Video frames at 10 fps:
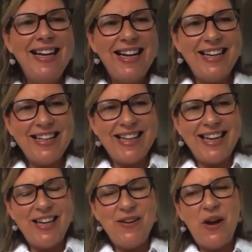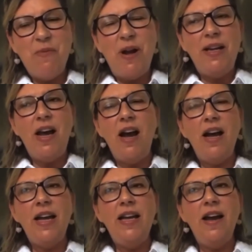Thank you. Well,
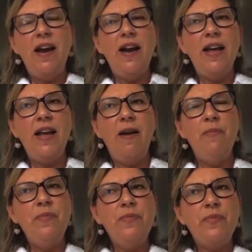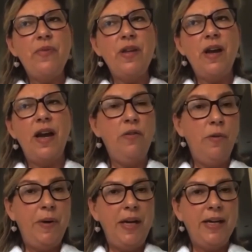I grew
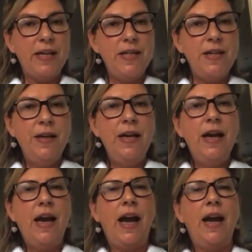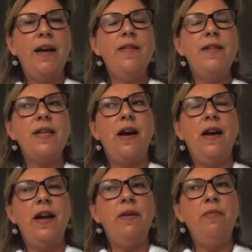up in England and I